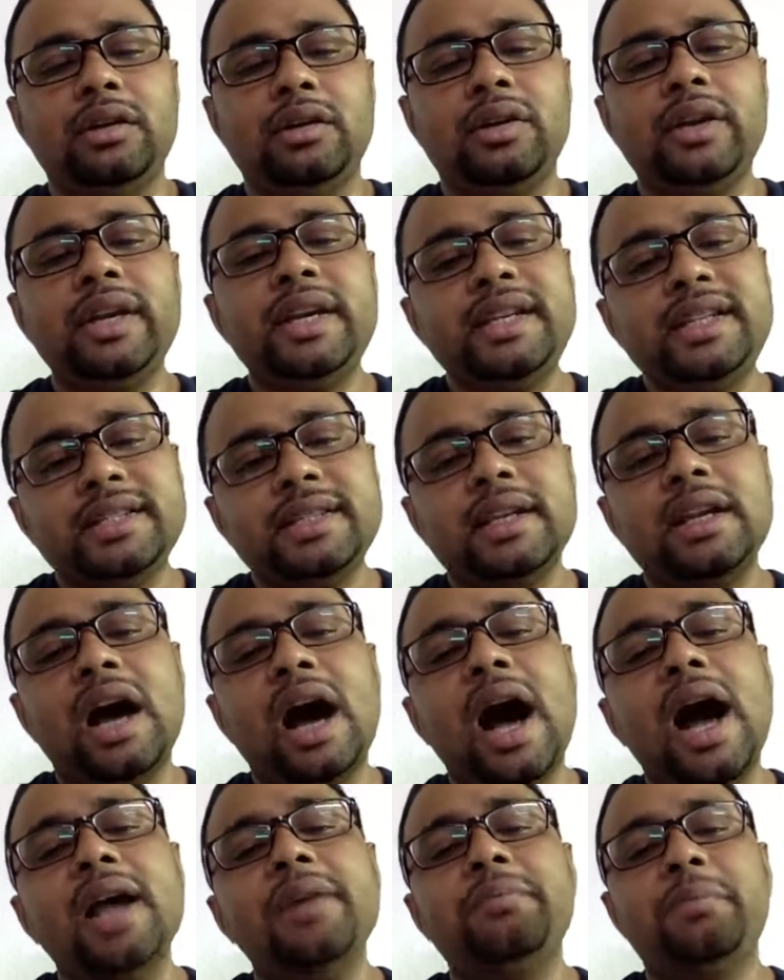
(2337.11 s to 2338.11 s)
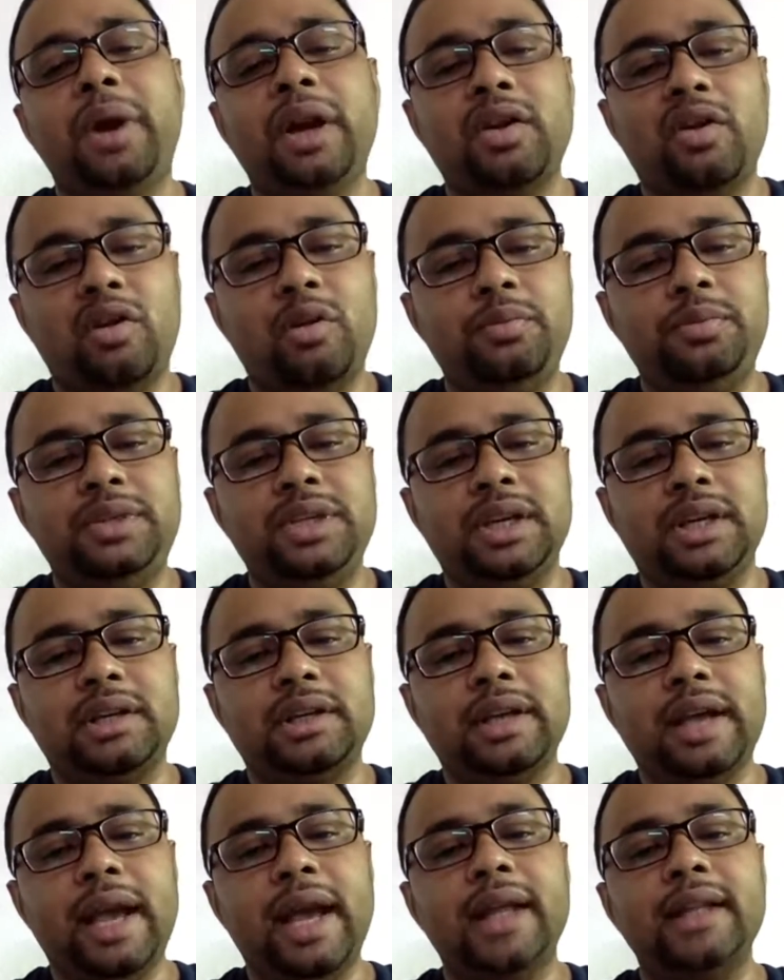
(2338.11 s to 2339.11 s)
Okay, it is a hyper
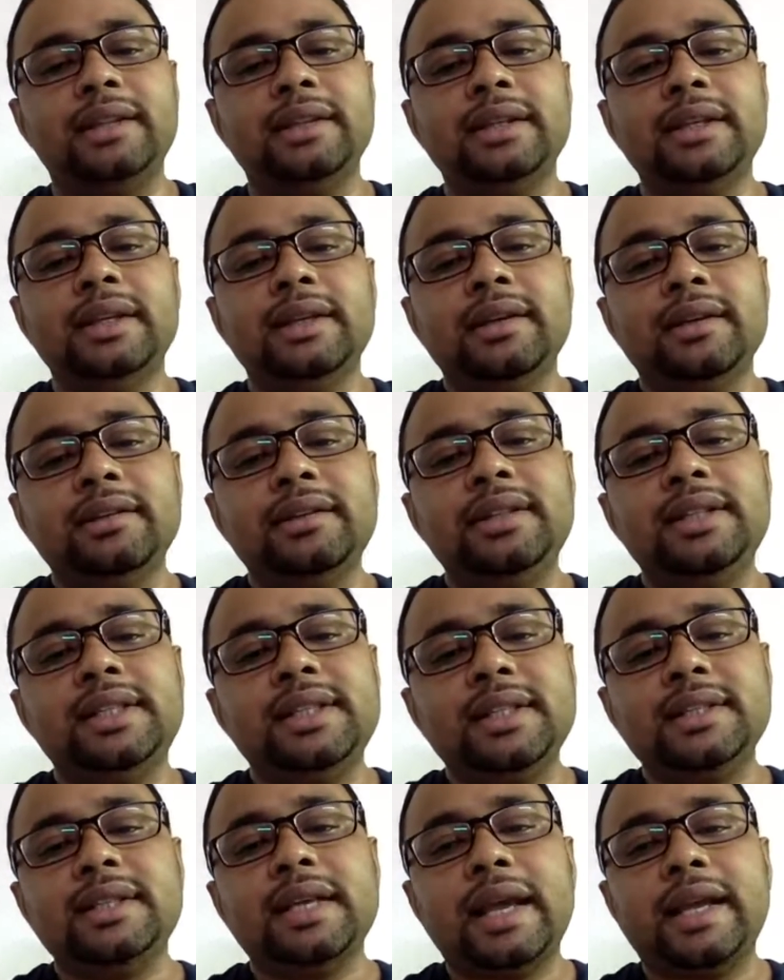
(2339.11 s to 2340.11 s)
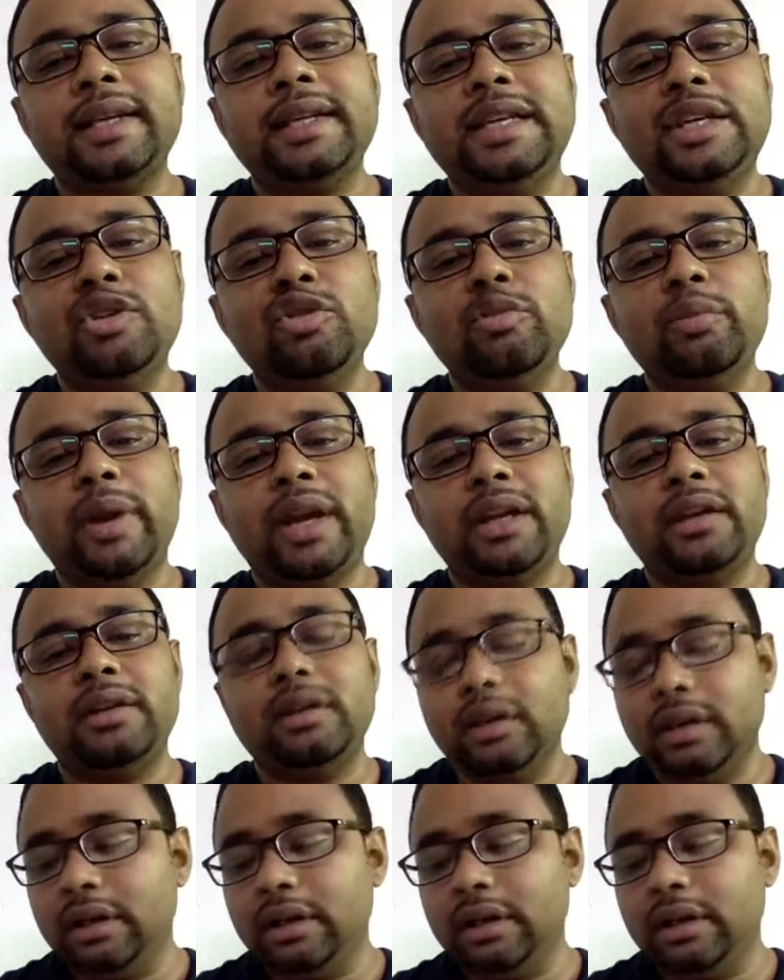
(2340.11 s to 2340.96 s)
object, and this is a human